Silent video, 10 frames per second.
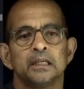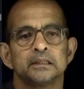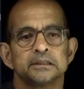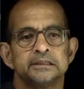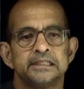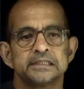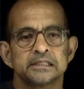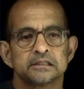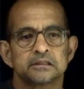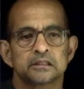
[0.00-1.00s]
This
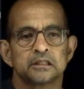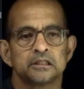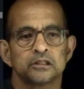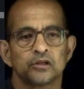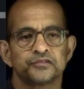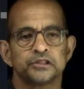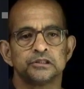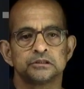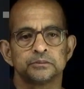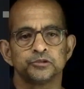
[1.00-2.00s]
is the kernel of the
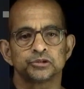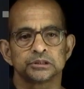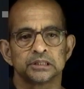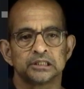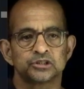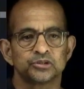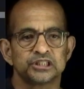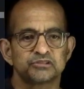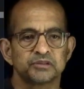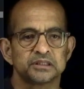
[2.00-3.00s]
distribution, and so
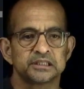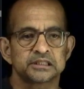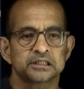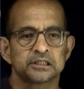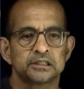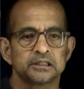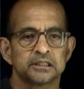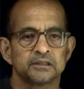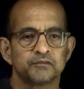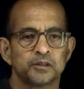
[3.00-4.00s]
this kernel
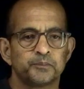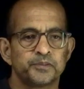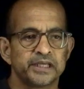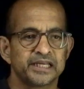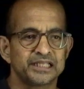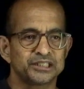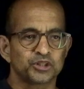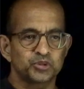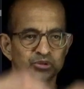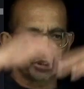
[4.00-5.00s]
will play the
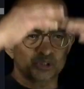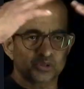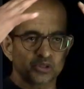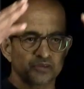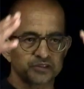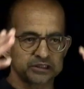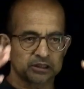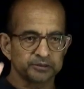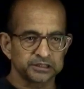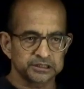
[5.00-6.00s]
crucial role of
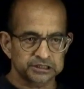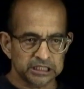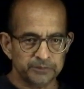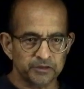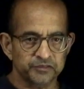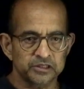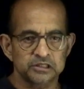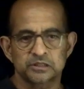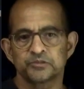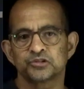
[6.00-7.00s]
determining the shape of the
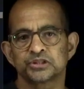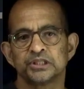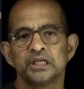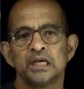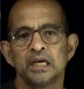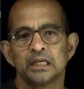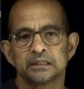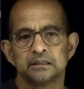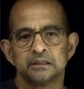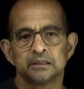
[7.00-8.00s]
distribution.
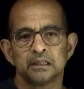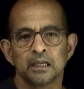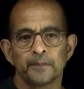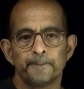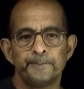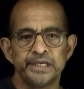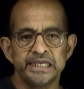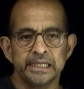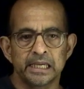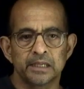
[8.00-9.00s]
The
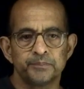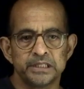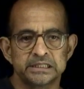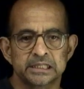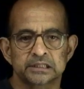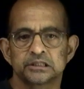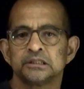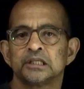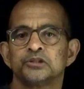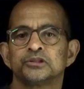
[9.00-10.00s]
BAB section
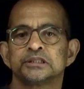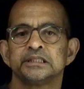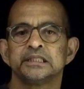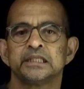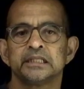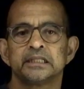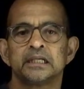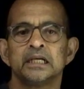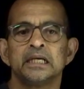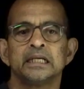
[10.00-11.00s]
that you're seeing here,
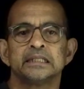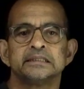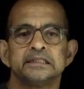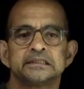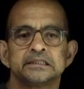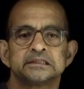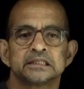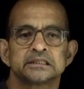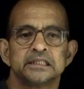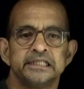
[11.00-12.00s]
this is
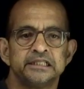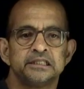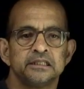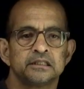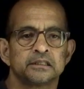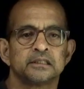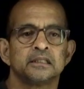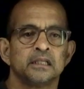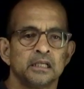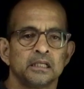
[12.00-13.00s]
just the integral
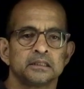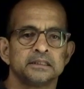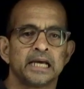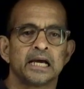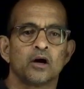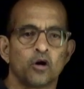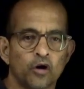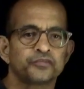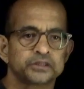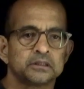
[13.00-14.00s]

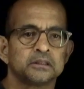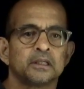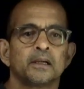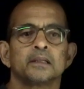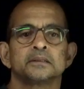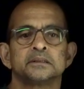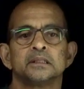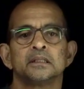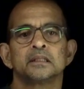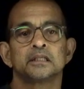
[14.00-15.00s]
of
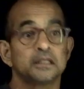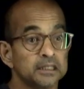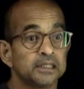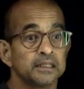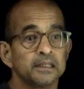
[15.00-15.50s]
the kernel,